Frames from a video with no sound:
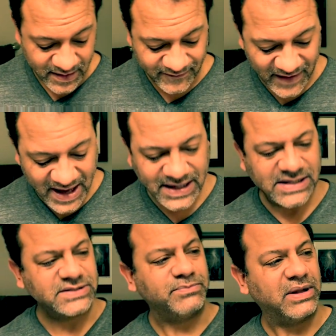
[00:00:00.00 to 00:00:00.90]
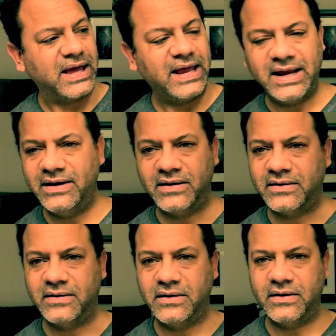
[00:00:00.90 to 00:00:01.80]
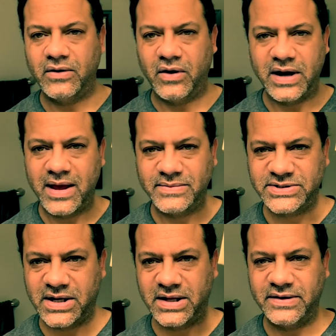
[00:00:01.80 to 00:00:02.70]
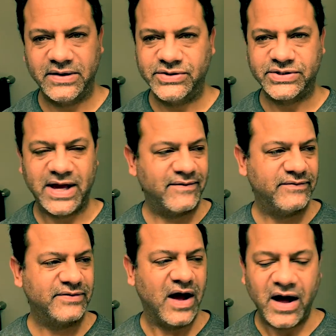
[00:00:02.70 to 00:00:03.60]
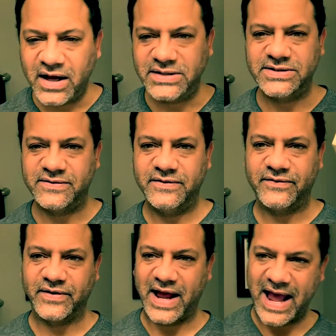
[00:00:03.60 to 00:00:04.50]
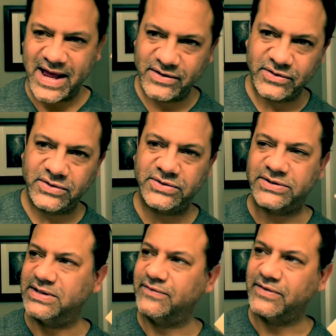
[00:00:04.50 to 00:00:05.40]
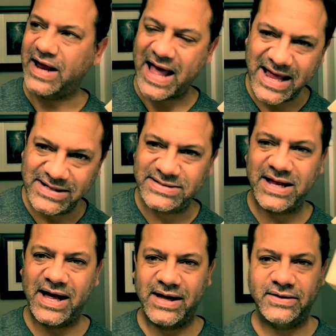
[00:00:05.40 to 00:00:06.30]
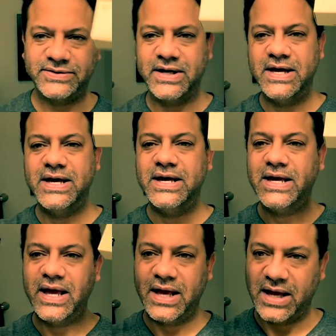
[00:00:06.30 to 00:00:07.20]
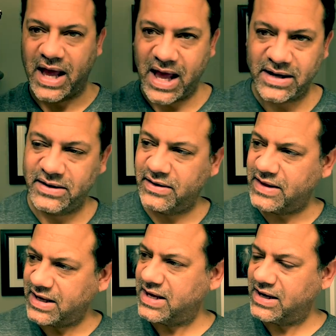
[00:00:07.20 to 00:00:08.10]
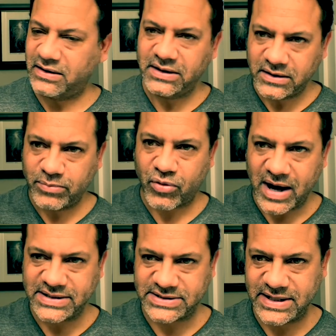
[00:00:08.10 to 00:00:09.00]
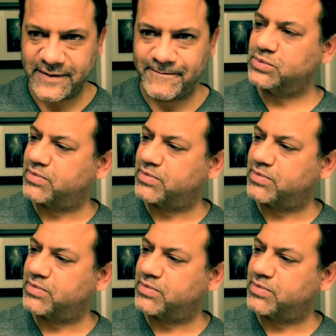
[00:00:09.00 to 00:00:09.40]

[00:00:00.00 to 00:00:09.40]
Vikings Blade on Amazon, they just have tons of different handles and different head styles. And they can get a little pricey.